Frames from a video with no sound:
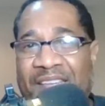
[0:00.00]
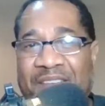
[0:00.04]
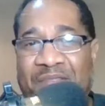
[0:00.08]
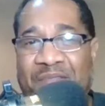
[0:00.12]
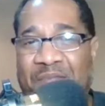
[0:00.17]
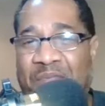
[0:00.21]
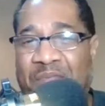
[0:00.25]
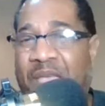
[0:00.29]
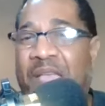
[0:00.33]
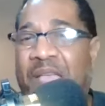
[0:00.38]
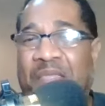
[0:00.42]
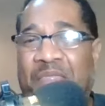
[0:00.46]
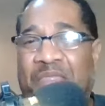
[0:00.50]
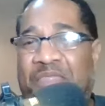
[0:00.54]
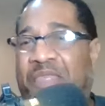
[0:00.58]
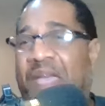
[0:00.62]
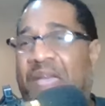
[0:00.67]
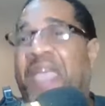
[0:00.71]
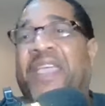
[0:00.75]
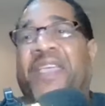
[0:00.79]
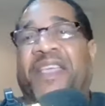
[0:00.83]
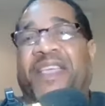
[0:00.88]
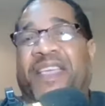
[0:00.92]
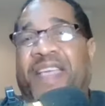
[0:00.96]
And
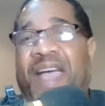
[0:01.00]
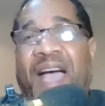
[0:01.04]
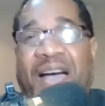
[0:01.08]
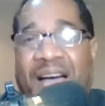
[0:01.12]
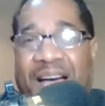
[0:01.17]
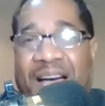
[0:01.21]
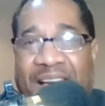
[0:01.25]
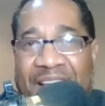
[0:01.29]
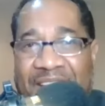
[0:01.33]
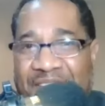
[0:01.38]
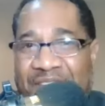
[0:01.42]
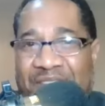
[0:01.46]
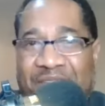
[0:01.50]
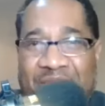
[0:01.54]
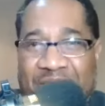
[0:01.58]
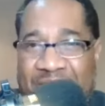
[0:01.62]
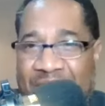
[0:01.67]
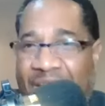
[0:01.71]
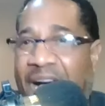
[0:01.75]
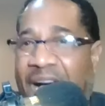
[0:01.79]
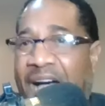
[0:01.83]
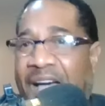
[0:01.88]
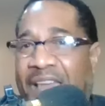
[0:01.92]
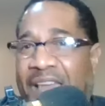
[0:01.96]
thank God
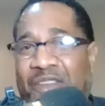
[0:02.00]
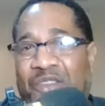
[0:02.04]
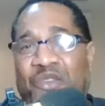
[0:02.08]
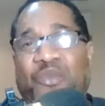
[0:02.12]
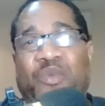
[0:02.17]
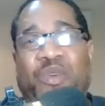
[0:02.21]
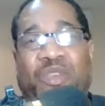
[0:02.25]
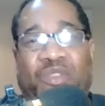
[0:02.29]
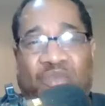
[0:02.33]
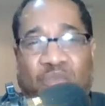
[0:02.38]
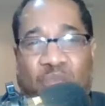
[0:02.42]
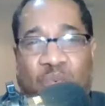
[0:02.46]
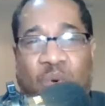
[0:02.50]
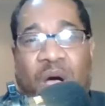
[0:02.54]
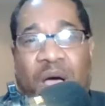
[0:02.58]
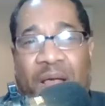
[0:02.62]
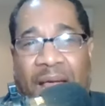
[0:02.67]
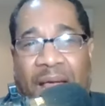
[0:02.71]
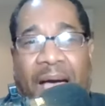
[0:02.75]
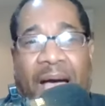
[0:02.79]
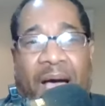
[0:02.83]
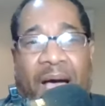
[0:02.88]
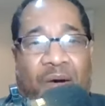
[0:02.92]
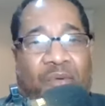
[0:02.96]
John Lewis
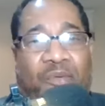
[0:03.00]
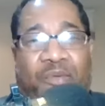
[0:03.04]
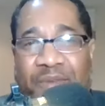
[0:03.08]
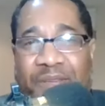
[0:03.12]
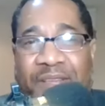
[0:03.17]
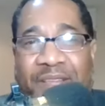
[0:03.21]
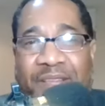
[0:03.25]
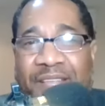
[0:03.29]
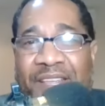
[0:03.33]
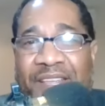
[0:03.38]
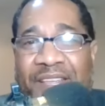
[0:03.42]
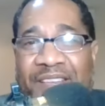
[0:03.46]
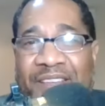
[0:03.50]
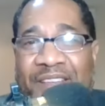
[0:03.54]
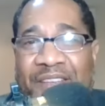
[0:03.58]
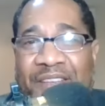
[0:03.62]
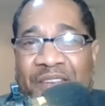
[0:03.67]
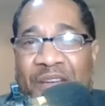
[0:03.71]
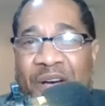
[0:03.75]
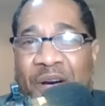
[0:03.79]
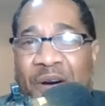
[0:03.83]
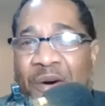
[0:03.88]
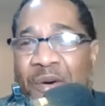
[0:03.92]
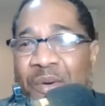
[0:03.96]
won out, you
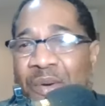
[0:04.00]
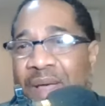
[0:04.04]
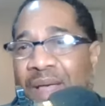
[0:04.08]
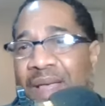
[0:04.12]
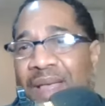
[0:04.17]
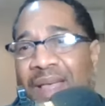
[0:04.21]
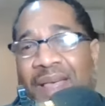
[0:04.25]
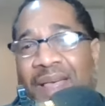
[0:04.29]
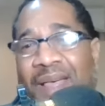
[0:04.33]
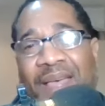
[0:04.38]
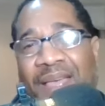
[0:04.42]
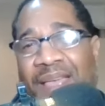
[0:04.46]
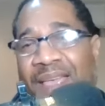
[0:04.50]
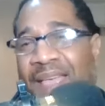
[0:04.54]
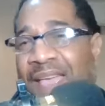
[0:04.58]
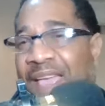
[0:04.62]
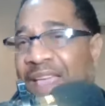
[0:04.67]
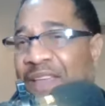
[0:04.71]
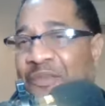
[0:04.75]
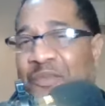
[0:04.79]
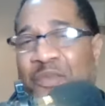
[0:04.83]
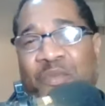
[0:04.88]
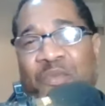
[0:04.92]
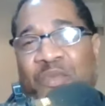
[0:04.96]
know.
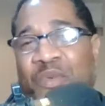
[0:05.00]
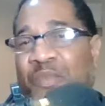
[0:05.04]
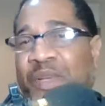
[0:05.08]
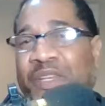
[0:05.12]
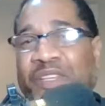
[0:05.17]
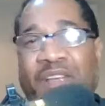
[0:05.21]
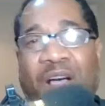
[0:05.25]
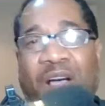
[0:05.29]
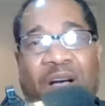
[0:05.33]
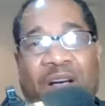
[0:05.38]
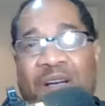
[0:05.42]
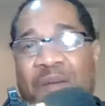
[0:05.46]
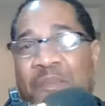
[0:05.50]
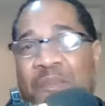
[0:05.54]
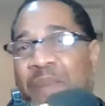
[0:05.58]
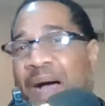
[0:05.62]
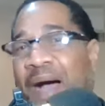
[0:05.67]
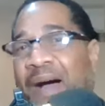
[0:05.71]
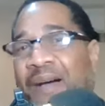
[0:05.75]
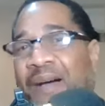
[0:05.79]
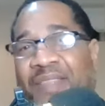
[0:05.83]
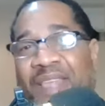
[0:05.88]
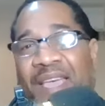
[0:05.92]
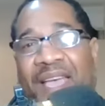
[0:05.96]
And when we talk
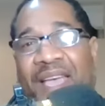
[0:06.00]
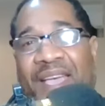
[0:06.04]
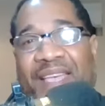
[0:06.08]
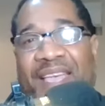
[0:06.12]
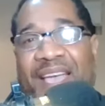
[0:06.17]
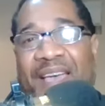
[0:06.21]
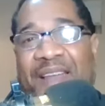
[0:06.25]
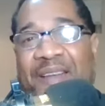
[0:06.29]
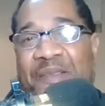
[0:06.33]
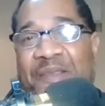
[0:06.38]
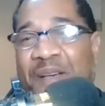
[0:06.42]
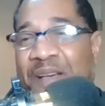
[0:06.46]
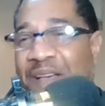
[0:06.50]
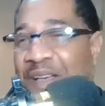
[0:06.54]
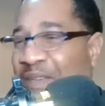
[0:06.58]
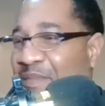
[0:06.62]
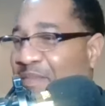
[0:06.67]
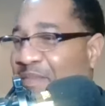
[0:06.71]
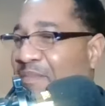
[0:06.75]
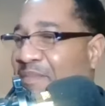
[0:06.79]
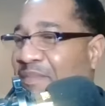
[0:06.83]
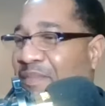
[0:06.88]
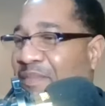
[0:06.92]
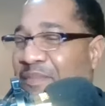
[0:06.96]
about that kind of
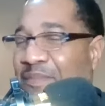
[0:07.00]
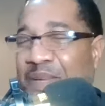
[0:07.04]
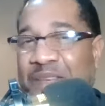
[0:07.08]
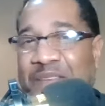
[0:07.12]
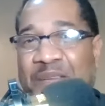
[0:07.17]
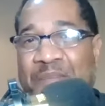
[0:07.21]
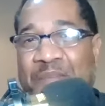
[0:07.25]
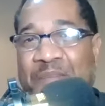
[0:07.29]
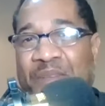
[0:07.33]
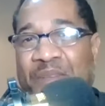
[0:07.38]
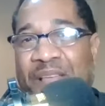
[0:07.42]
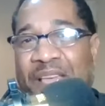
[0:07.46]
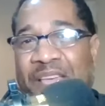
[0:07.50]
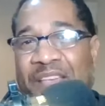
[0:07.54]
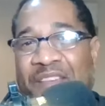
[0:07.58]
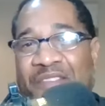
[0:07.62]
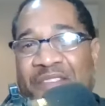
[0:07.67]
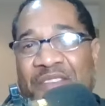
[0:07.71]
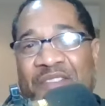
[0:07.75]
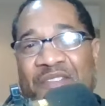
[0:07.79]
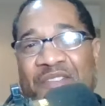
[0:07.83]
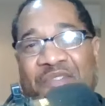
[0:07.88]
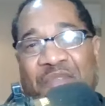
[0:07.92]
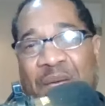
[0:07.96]

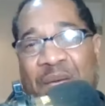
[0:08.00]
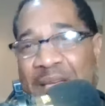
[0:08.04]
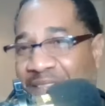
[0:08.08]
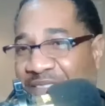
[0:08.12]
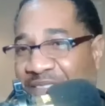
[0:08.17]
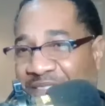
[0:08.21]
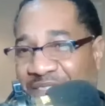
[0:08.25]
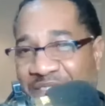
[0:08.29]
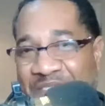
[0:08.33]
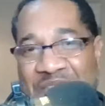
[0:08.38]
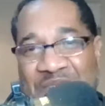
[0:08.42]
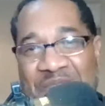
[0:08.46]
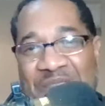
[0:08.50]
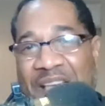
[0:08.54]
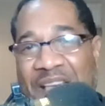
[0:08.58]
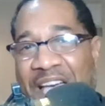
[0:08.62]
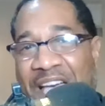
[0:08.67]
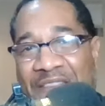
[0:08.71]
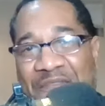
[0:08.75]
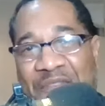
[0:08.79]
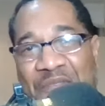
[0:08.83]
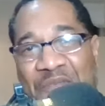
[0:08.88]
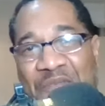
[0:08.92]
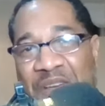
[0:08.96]
manipulation, Dre, I see you
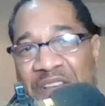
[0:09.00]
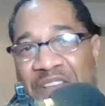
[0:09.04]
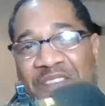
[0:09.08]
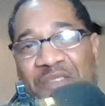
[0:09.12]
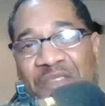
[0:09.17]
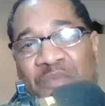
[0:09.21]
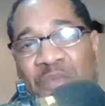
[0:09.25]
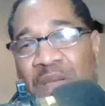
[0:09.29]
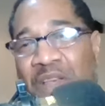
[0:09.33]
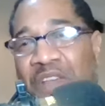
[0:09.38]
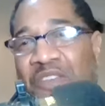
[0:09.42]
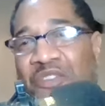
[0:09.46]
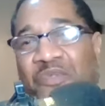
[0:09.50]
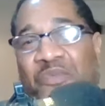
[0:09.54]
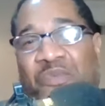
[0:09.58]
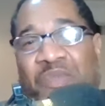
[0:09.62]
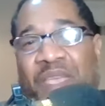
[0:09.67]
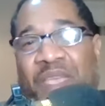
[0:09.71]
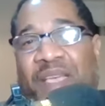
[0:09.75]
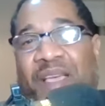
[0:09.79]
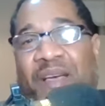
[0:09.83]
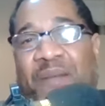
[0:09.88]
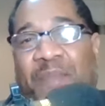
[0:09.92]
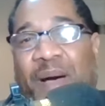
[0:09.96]
laughing. What did you
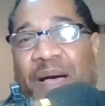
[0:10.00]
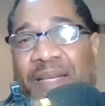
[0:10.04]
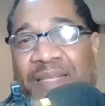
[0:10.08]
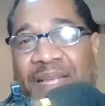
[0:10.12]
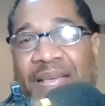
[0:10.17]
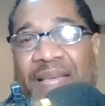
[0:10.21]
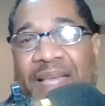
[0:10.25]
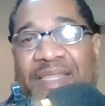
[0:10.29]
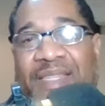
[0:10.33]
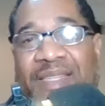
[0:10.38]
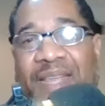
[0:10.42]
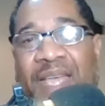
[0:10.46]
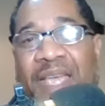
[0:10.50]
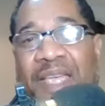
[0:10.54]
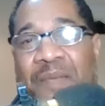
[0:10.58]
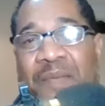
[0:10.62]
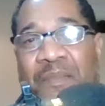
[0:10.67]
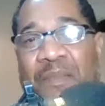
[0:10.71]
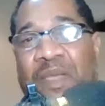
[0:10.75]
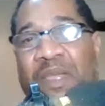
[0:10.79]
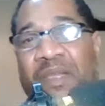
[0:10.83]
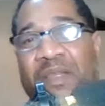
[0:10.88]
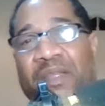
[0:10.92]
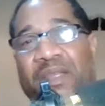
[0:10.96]
think about that statement?